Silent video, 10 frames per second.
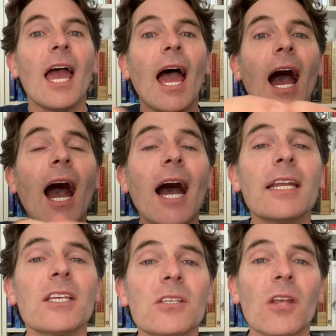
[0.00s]

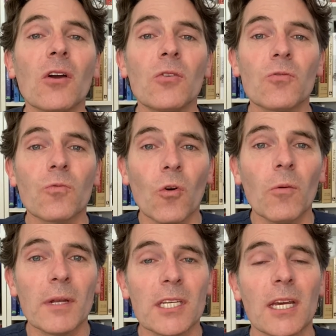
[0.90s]
harness those raw
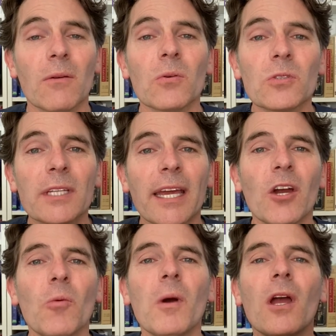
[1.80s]
materials to
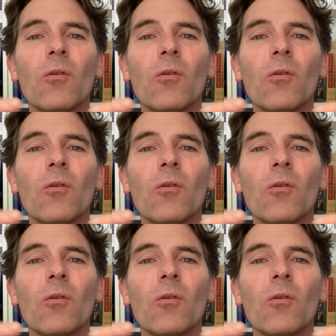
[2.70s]
help